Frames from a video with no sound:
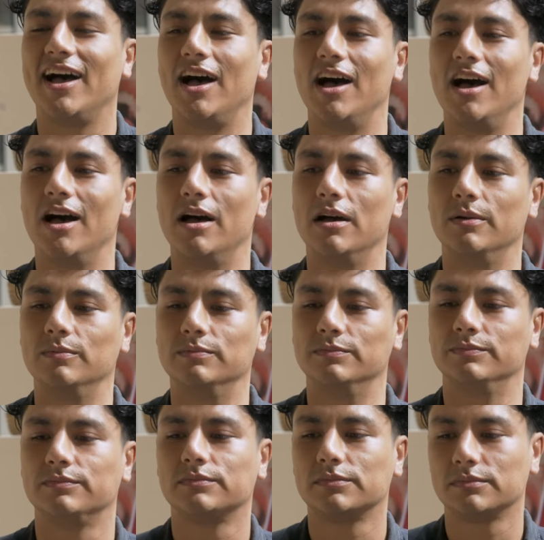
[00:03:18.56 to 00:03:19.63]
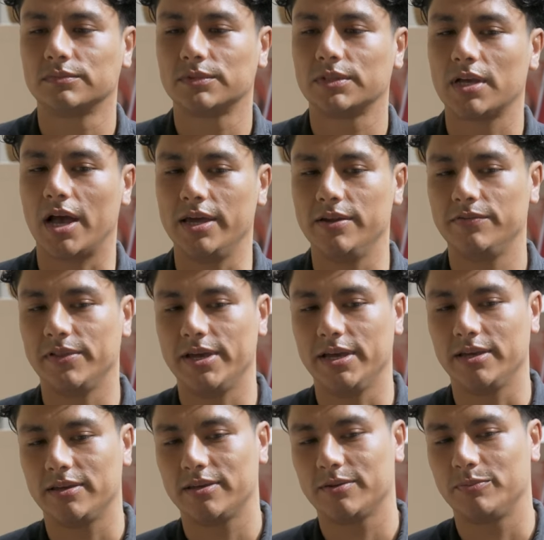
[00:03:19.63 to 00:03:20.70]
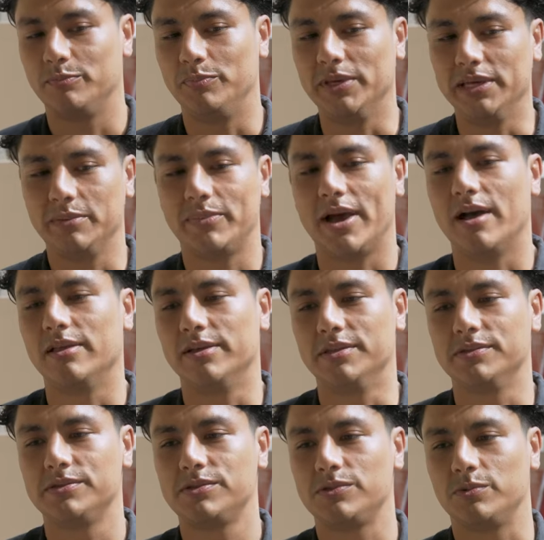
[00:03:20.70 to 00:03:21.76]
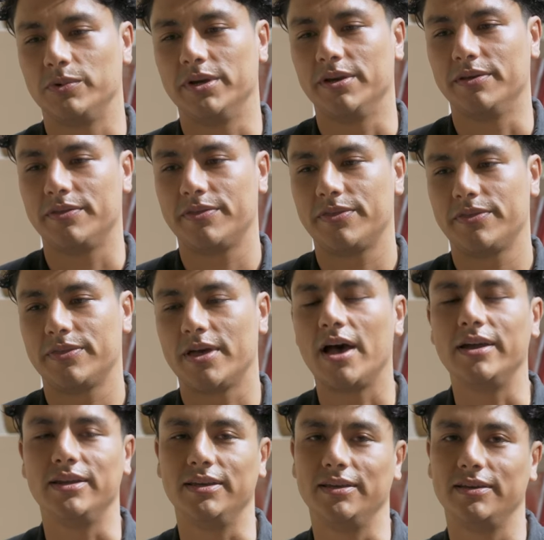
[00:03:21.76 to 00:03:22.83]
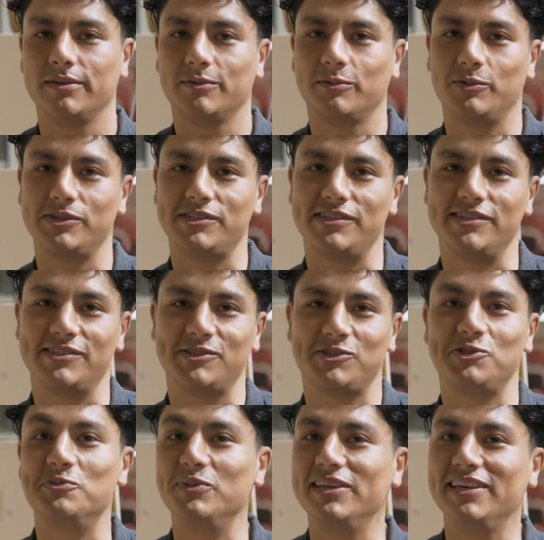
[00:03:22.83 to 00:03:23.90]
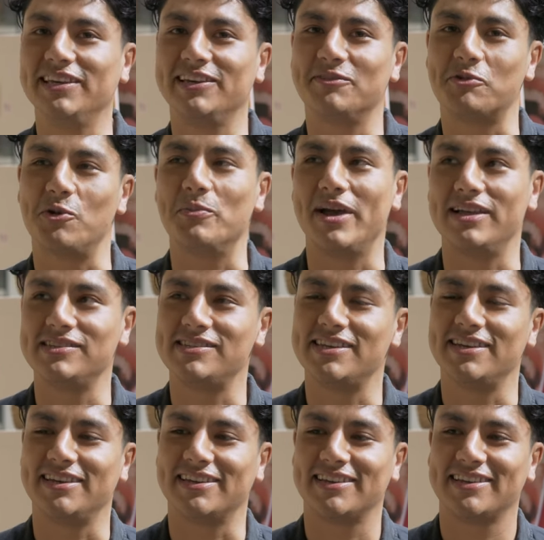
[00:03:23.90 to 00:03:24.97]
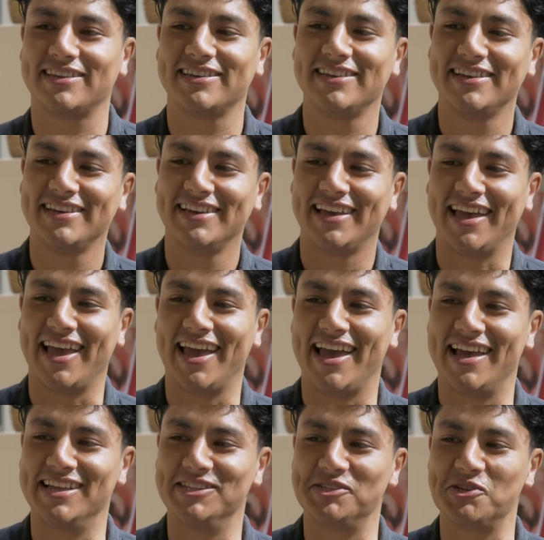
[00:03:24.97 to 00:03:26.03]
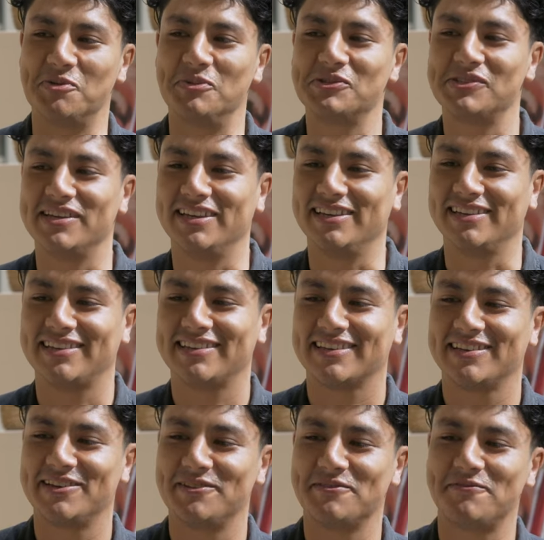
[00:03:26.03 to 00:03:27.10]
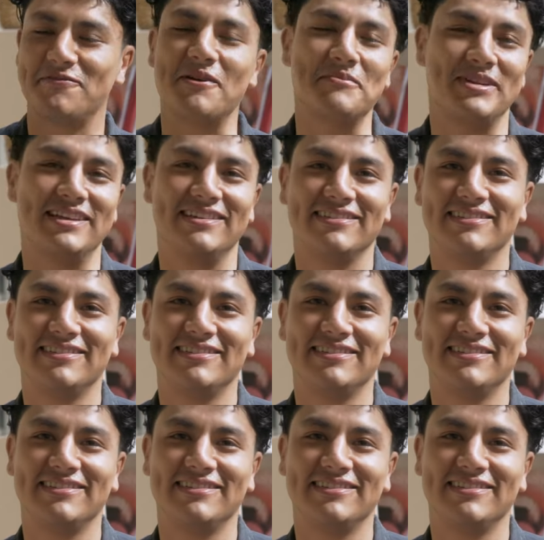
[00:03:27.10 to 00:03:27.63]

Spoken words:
kind of like being balanced with honey, which is to me romantic and almost like feminine.